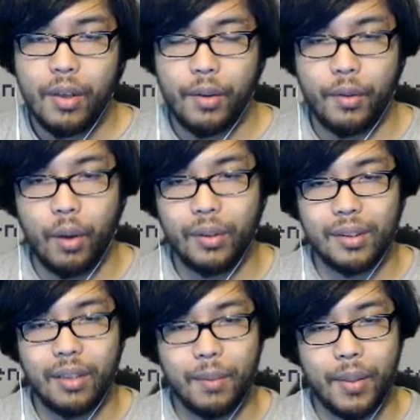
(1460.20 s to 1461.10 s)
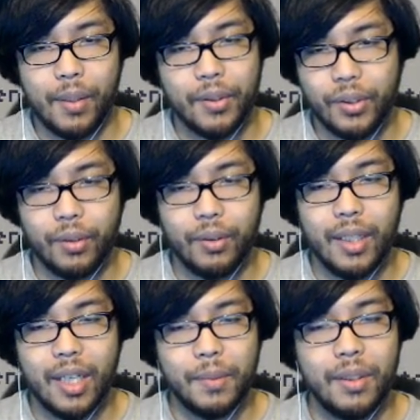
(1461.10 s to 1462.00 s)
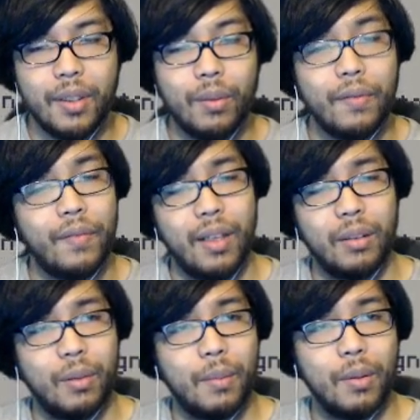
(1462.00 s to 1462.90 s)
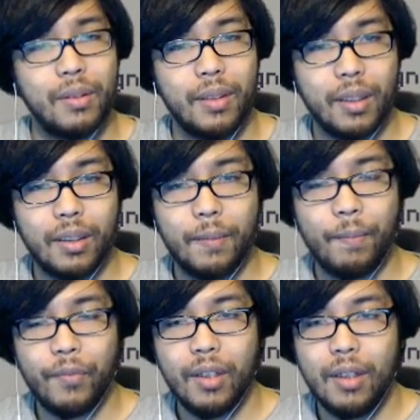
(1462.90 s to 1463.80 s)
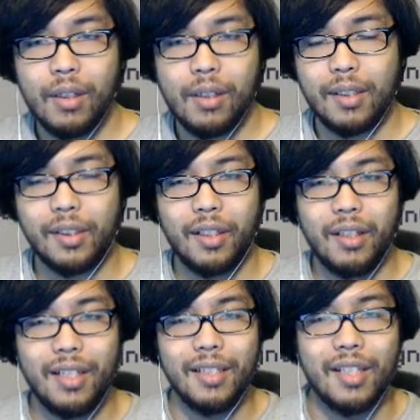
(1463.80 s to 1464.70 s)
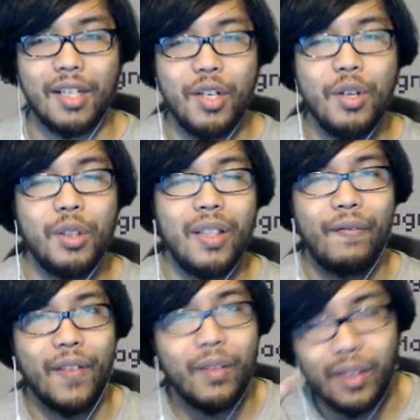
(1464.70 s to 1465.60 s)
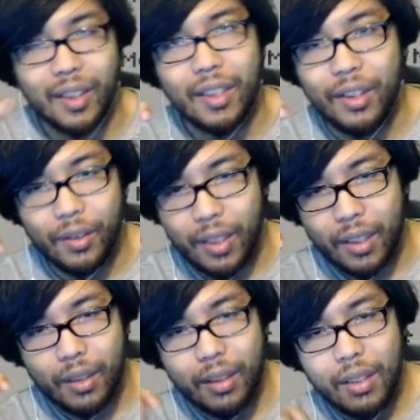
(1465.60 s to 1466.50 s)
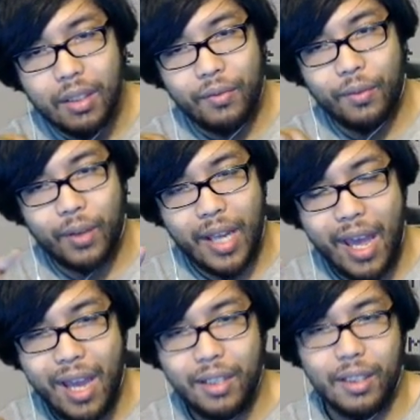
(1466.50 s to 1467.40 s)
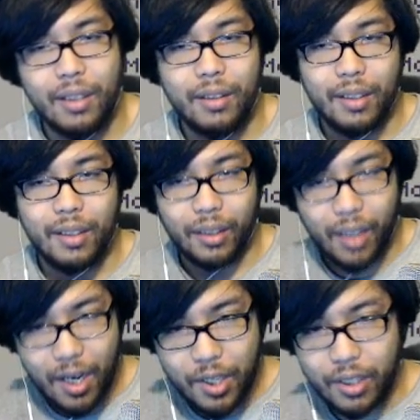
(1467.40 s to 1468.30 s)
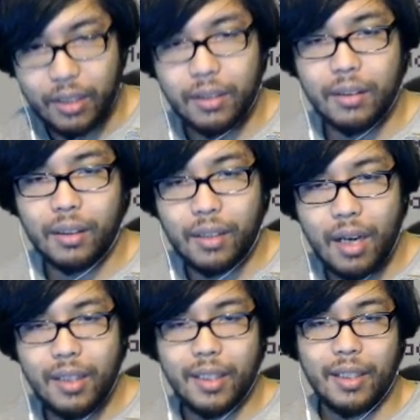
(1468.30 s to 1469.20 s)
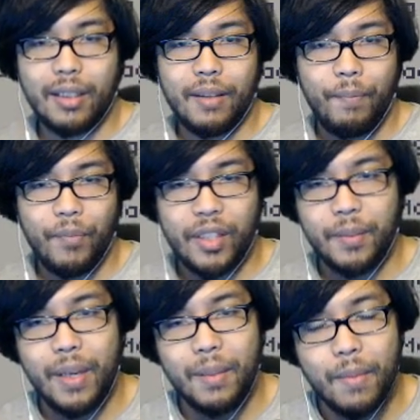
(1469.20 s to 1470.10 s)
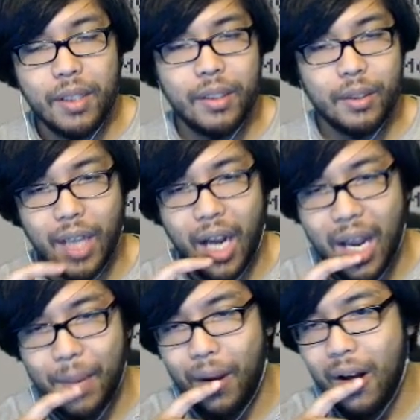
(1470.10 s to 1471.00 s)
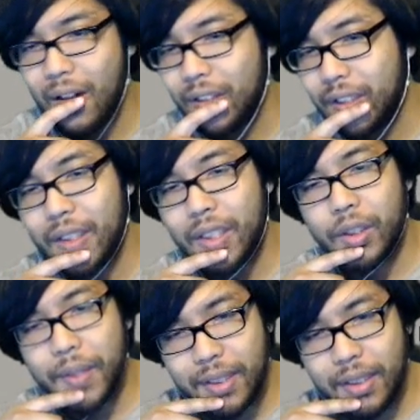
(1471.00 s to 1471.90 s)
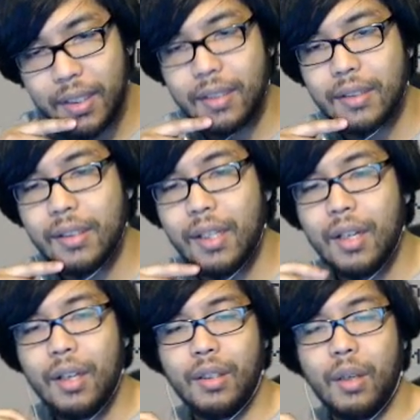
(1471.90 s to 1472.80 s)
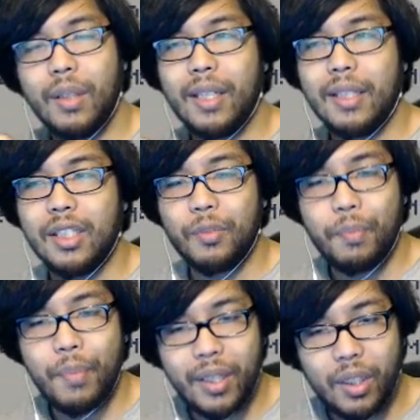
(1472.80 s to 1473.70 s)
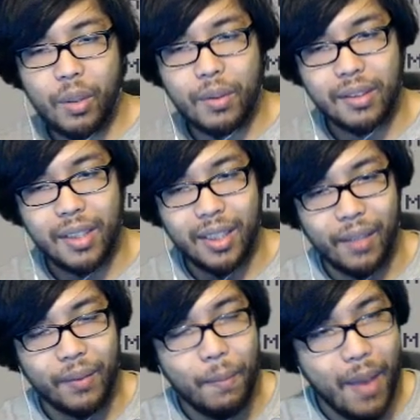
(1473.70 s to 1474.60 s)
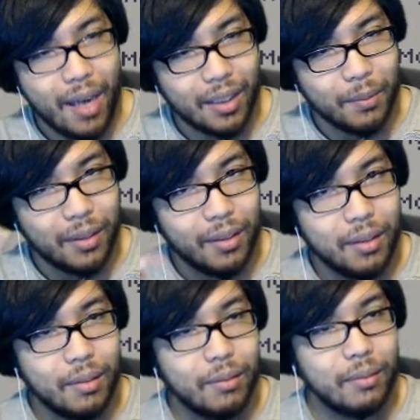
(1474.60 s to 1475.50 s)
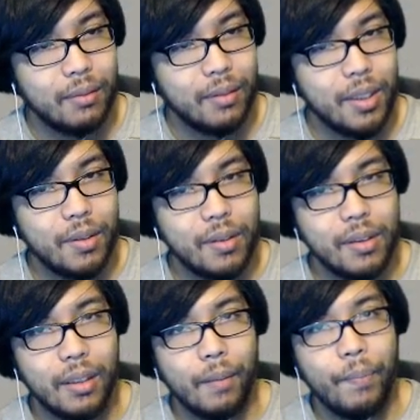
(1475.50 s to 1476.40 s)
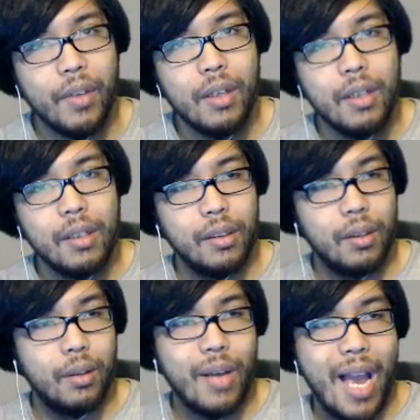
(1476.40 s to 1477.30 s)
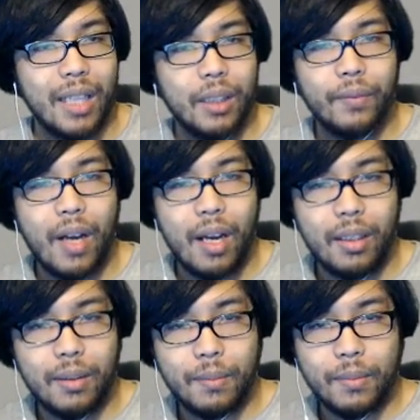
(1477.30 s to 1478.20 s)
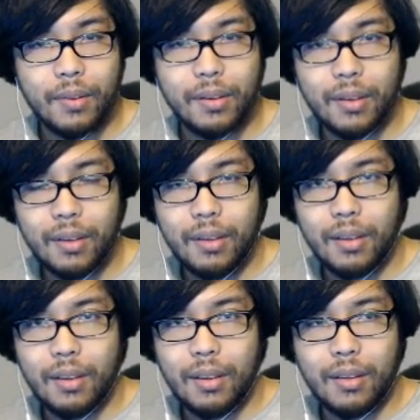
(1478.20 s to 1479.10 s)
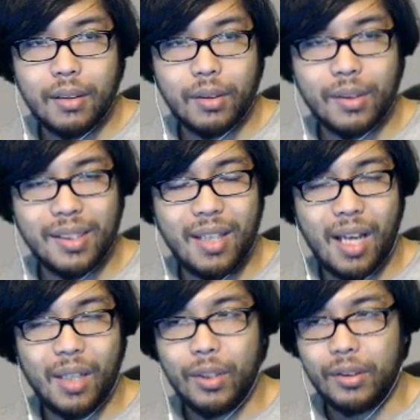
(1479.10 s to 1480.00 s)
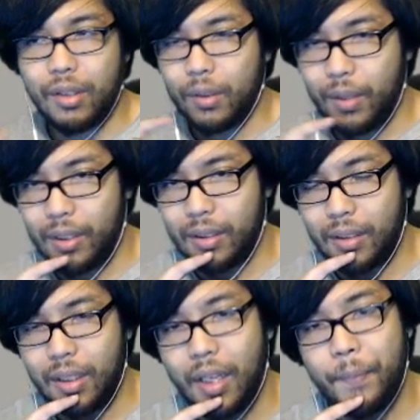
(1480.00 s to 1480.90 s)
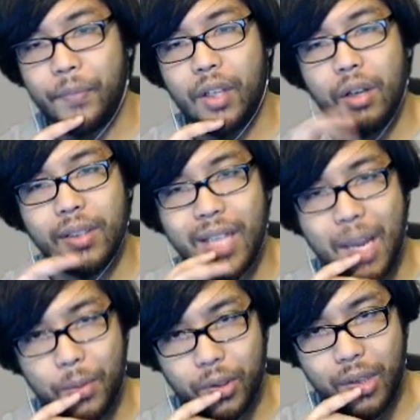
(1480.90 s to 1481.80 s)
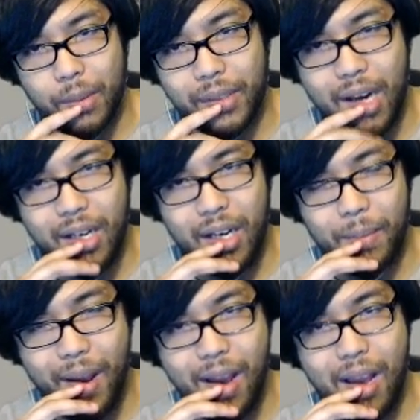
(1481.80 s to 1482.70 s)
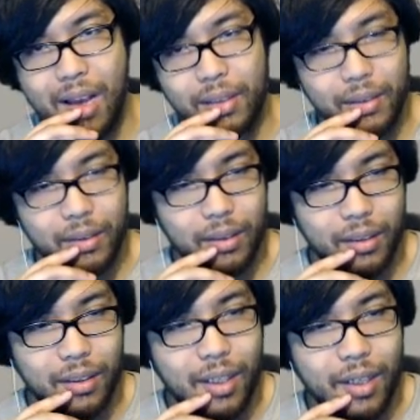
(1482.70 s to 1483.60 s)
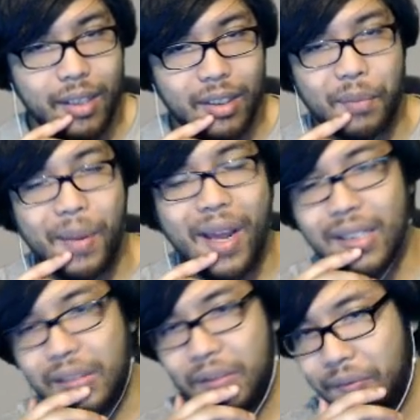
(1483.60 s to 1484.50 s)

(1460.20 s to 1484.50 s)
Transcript: Though this gun appears sturdy, it has been known to fail when most needed. This gun is unusually filthy, Dirty Harry, for a handgun in the Gungeon. The gun dead spend much of their time polishing and greasing guns, though they conspicuously leave the Magnum alone. Interesting. So, active items. So this is the item we start with. Calls in ammo drops. I need mags! And then our passive.